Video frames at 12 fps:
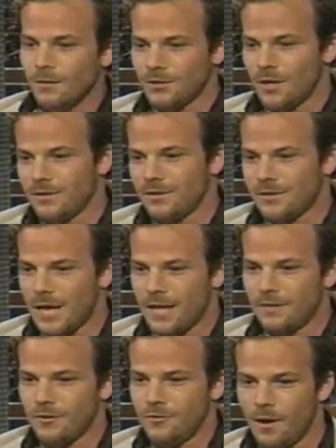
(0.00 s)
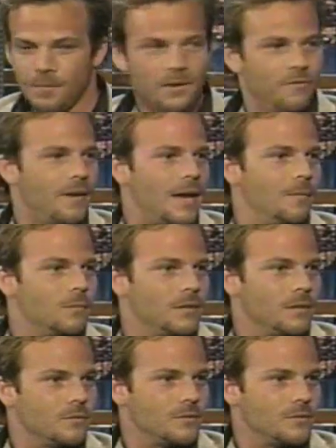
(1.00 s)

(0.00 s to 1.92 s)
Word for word: I was on the set, the Drummond family.